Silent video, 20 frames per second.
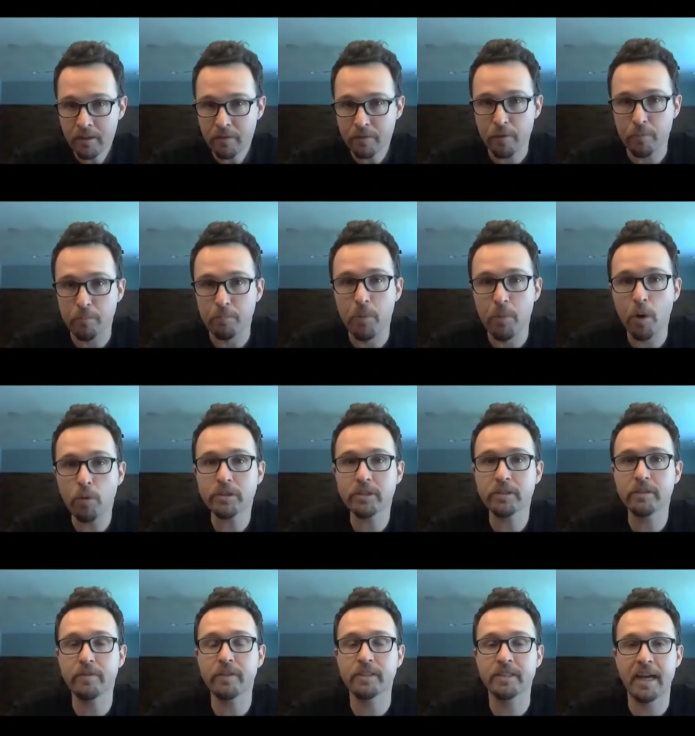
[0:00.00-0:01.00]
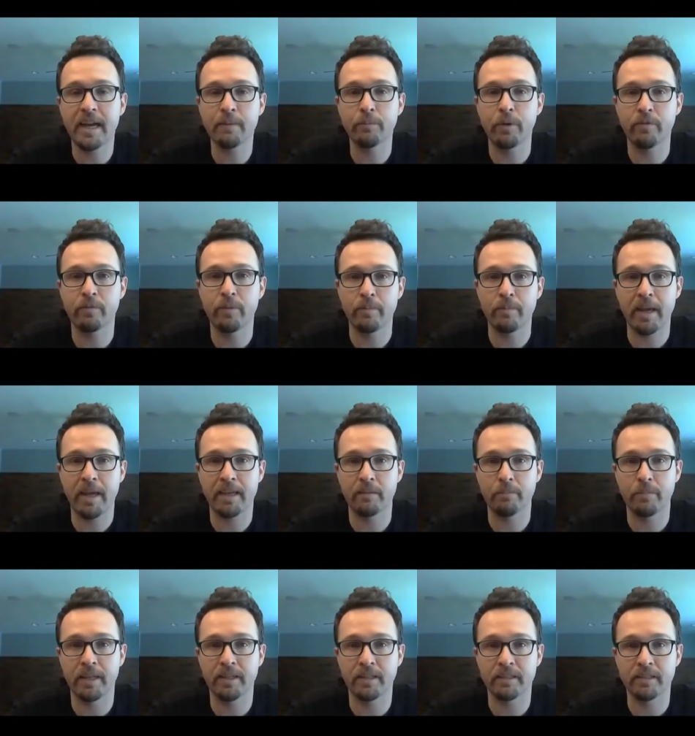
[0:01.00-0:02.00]
For most of the time we've been making
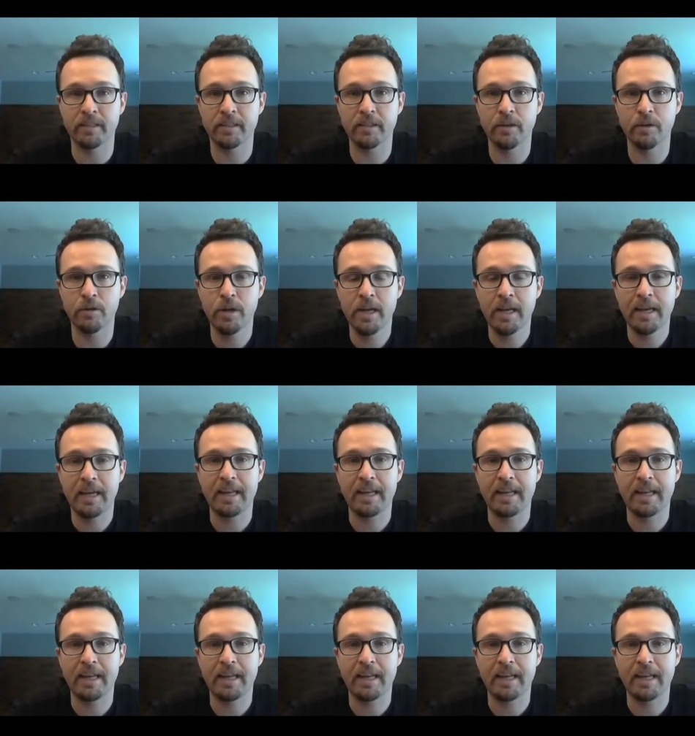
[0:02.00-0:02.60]
Bien Nacido,